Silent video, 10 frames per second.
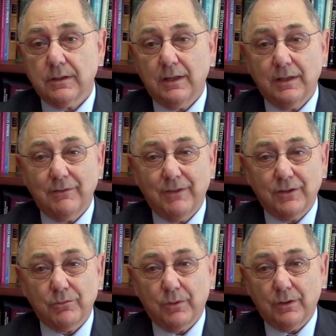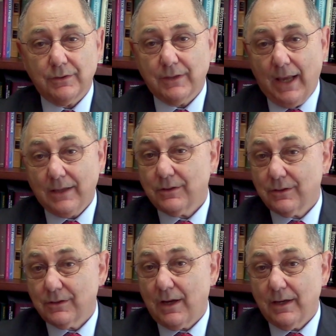an individual's
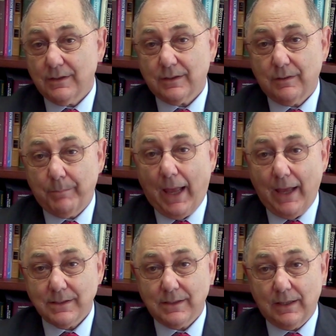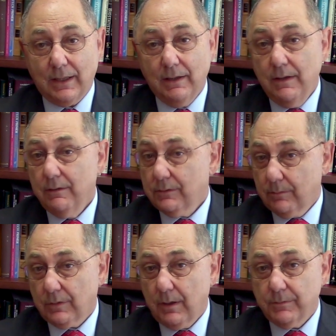exercise capacity.
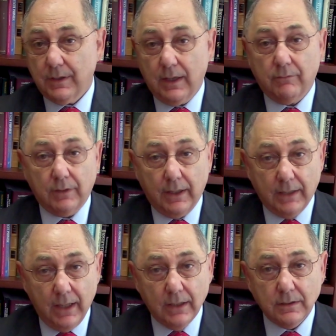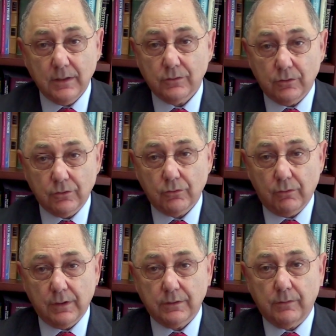Sometimes they have lightheadedness or
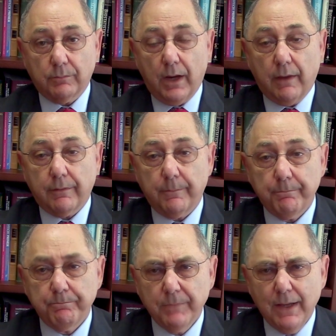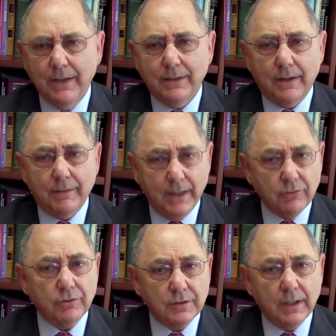shortness of breath. Now, the
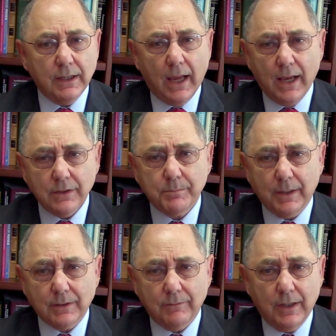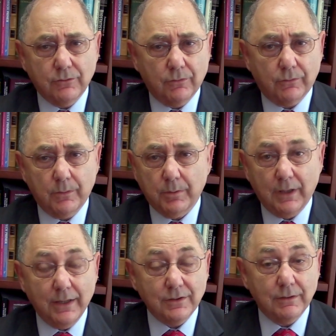interesting aspect of atrial
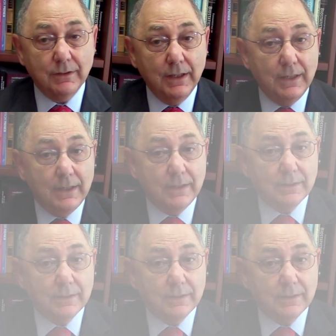fibrillation is